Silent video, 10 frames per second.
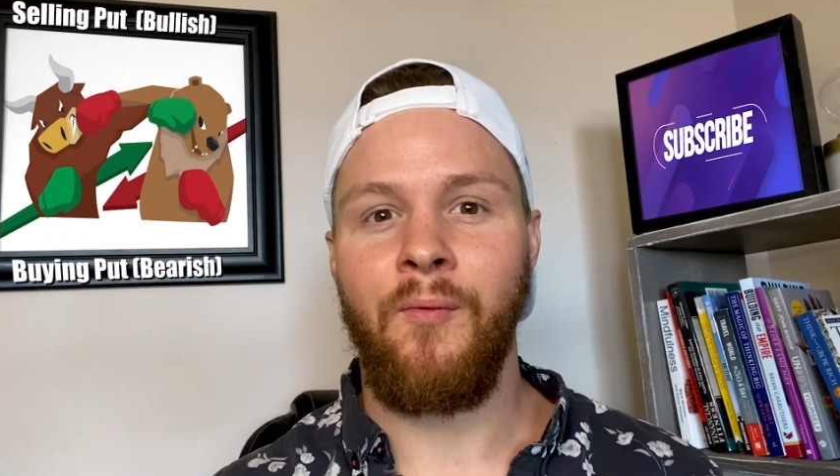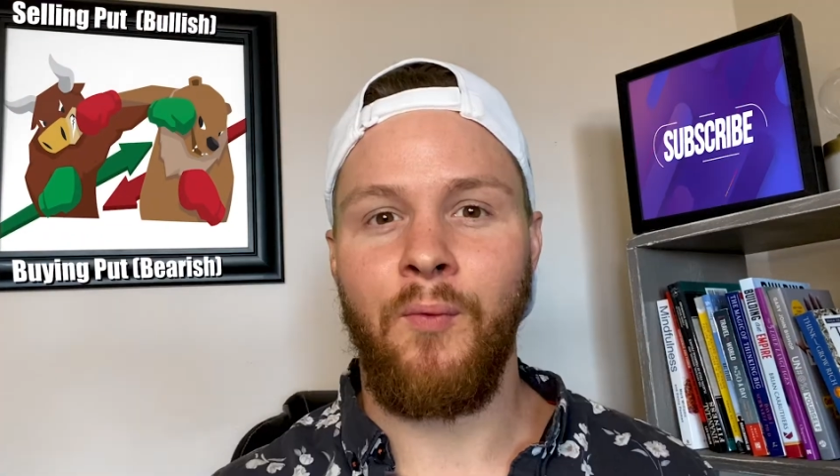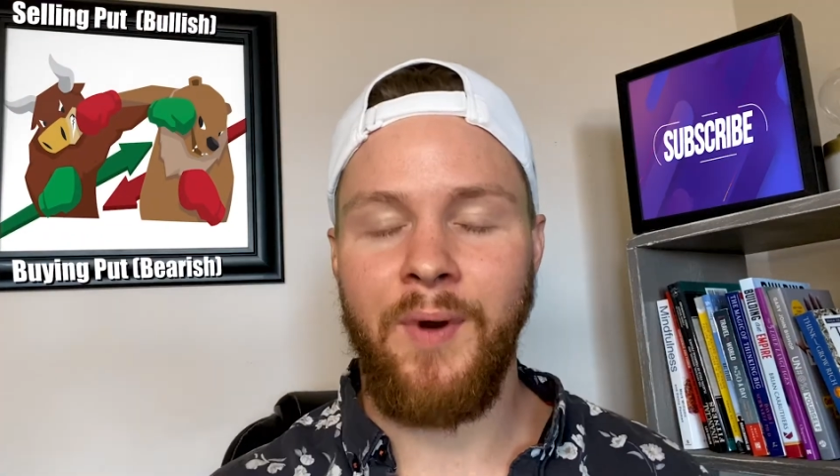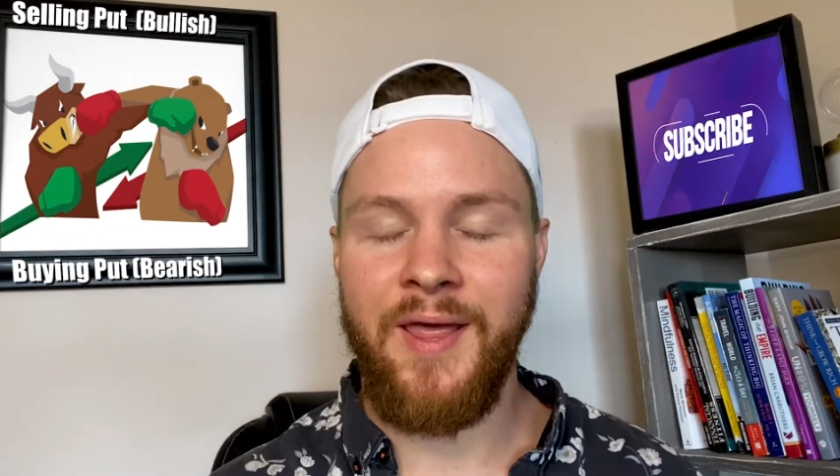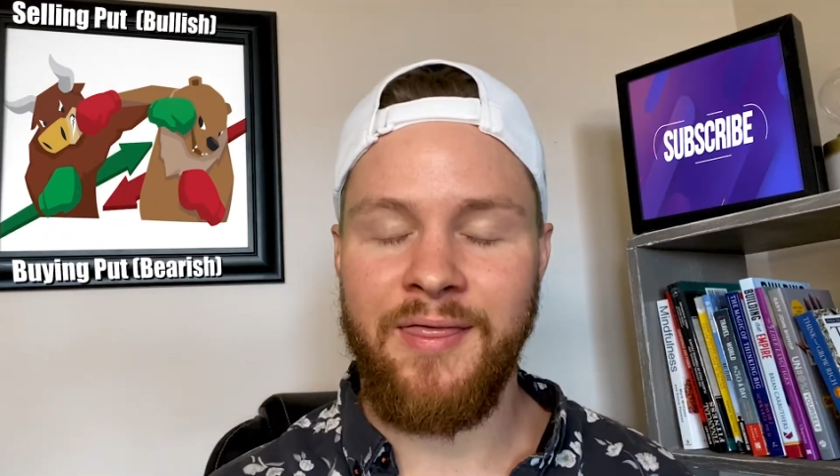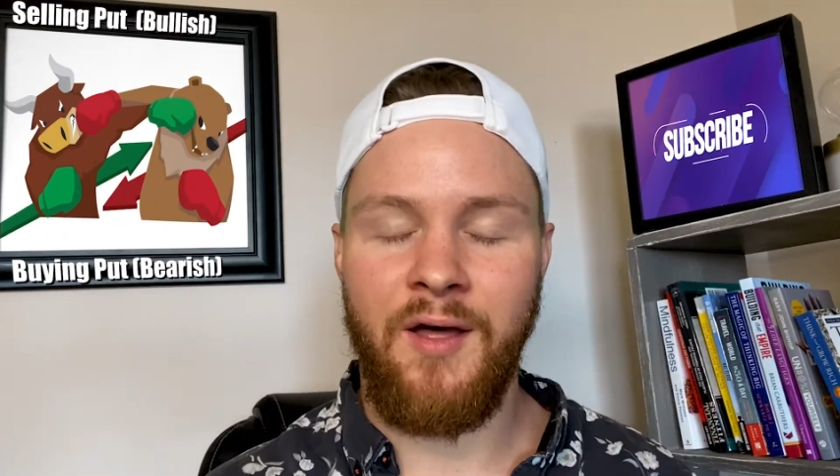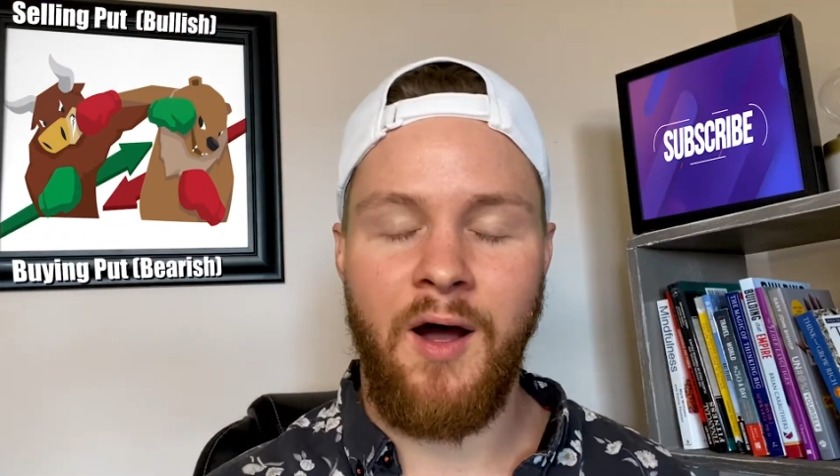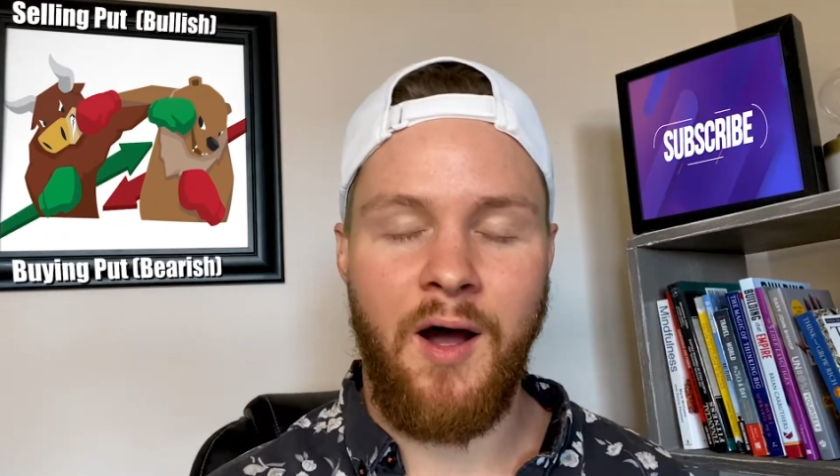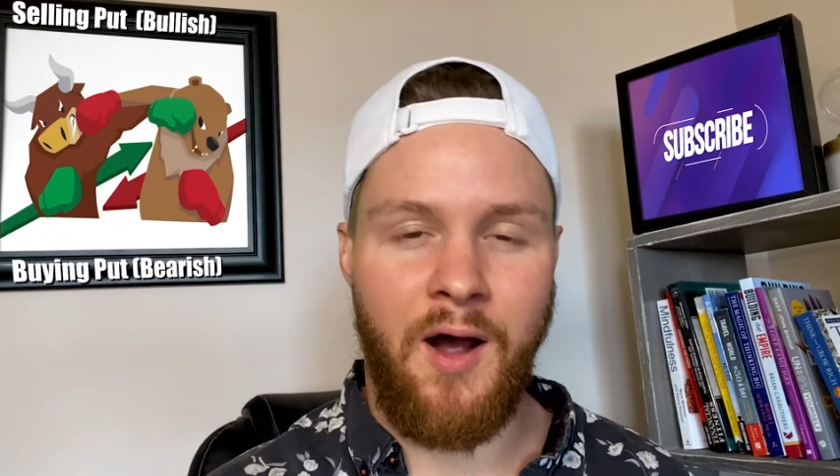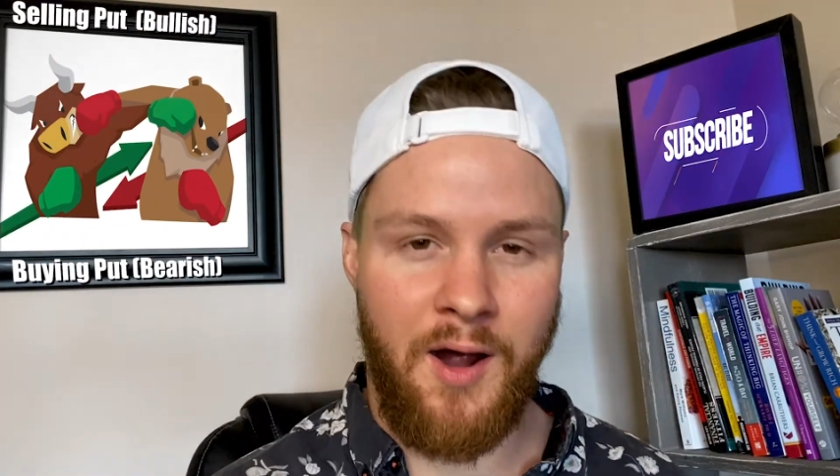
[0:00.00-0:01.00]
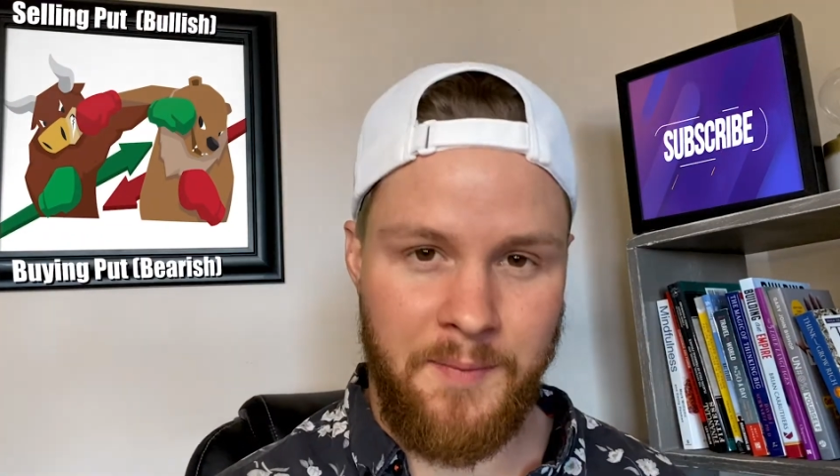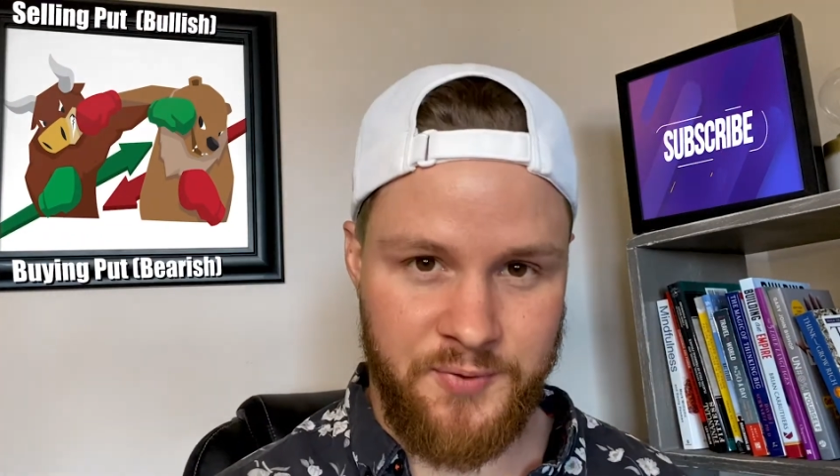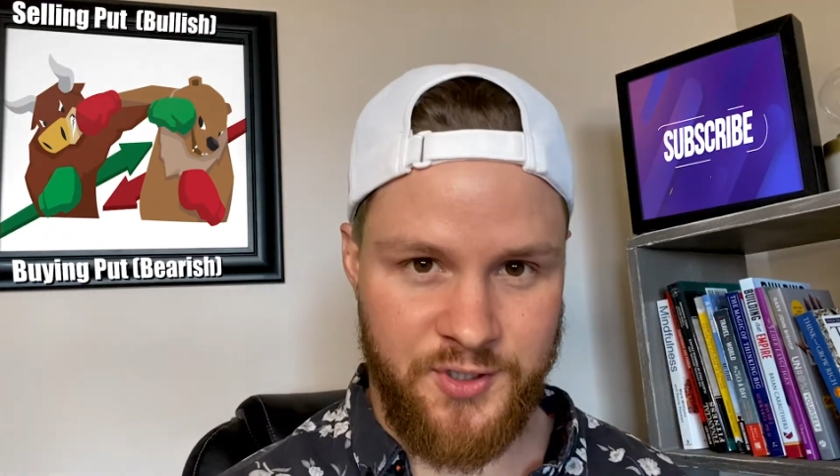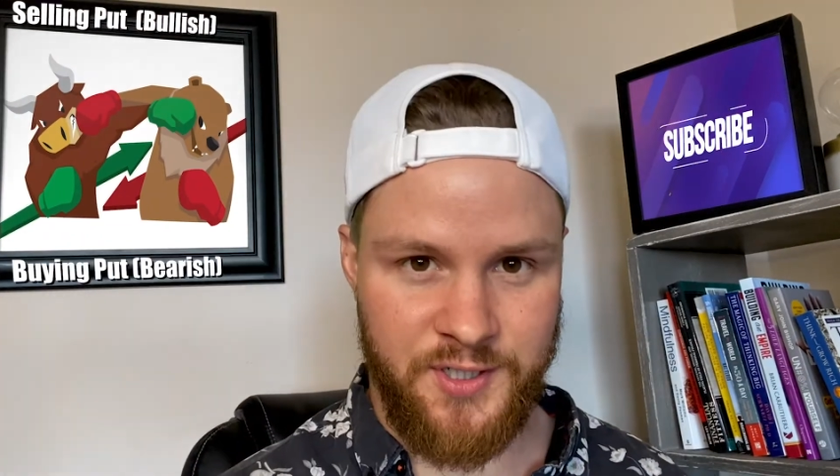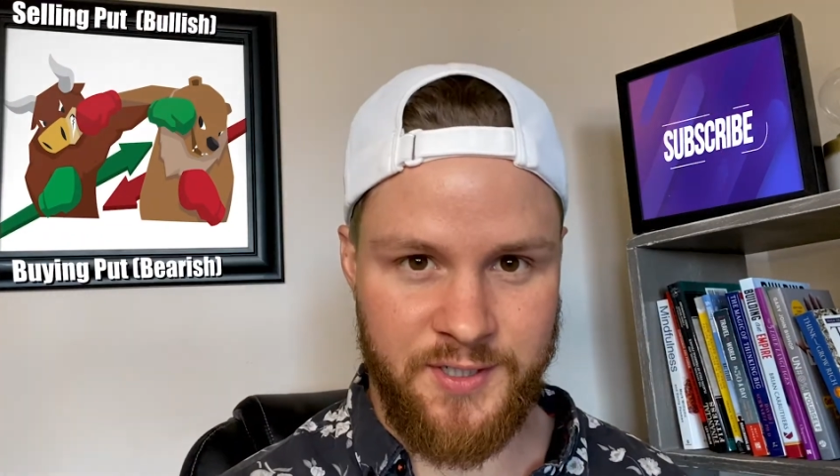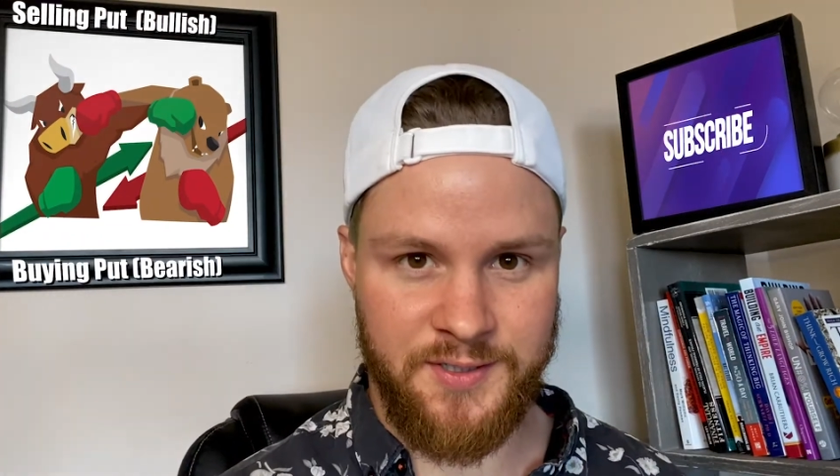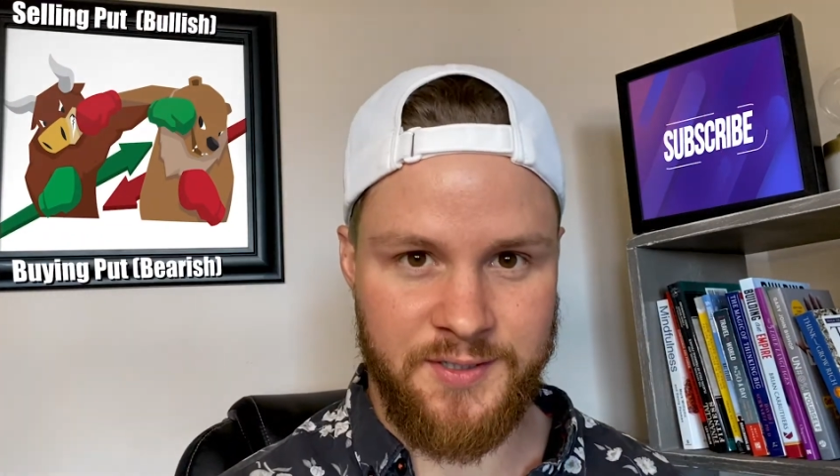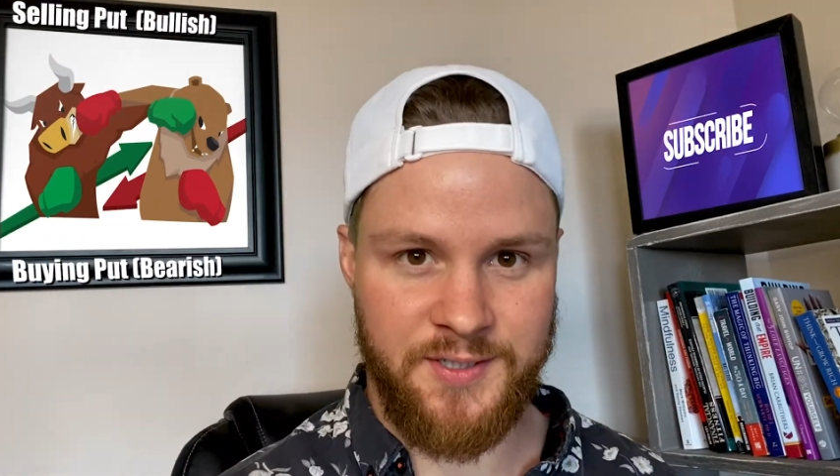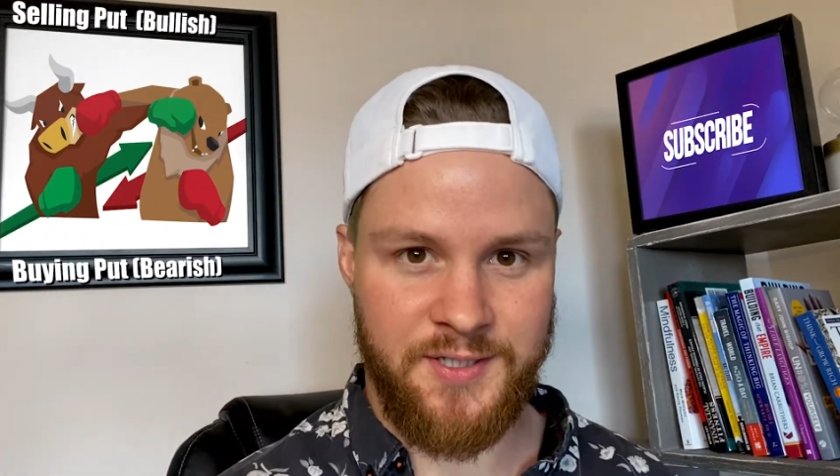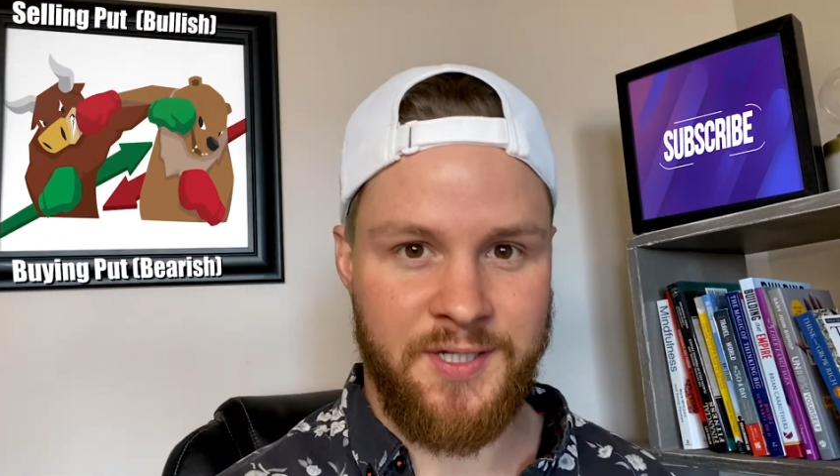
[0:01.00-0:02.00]
With
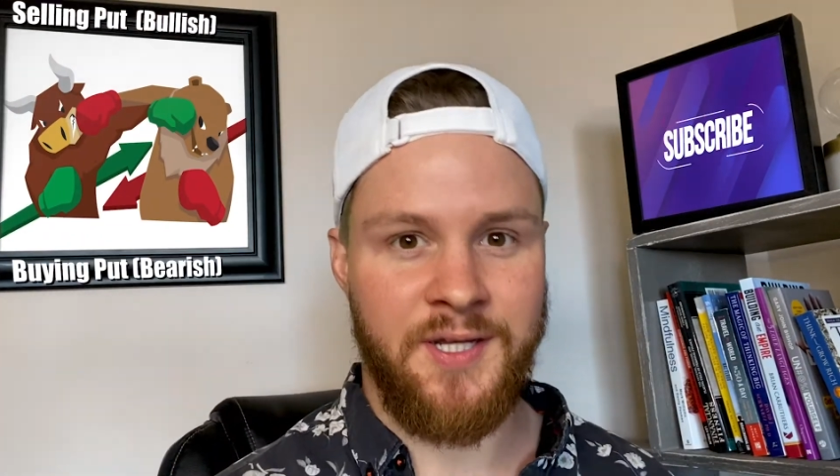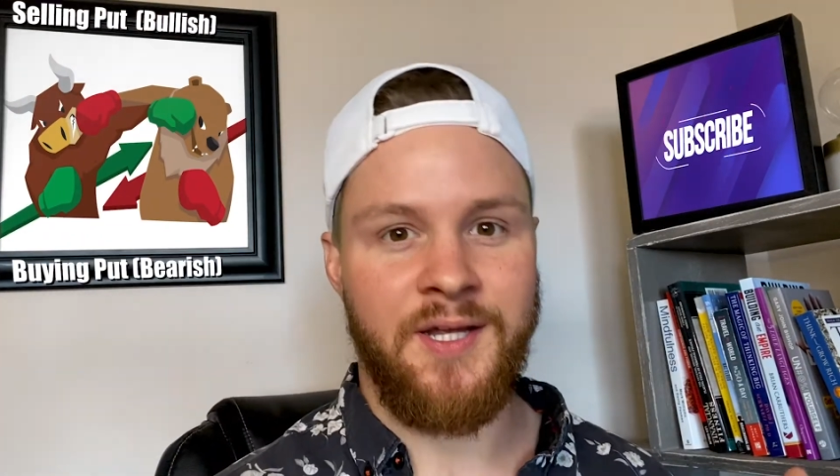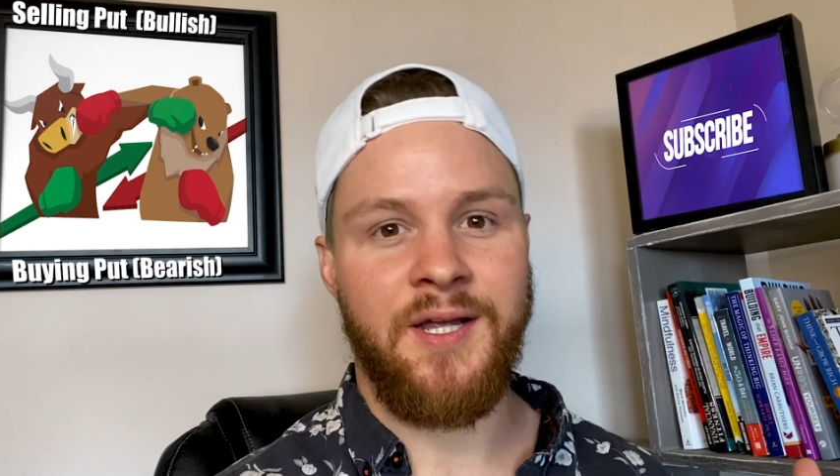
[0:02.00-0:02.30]
options,